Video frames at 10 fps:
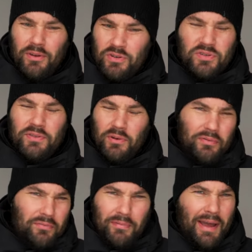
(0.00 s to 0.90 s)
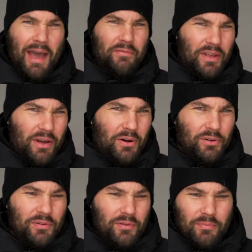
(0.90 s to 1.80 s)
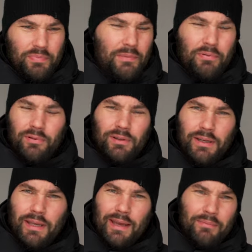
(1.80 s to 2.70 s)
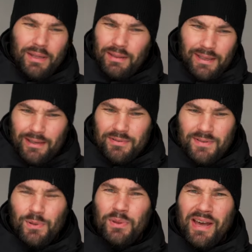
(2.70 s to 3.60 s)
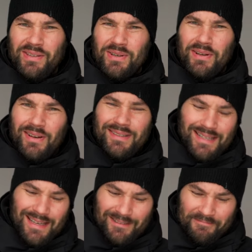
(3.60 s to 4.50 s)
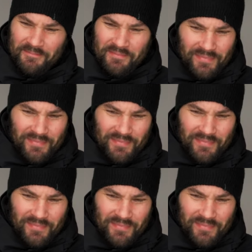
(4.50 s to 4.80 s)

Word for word: just not having it on and people were looking at me like it was 2019.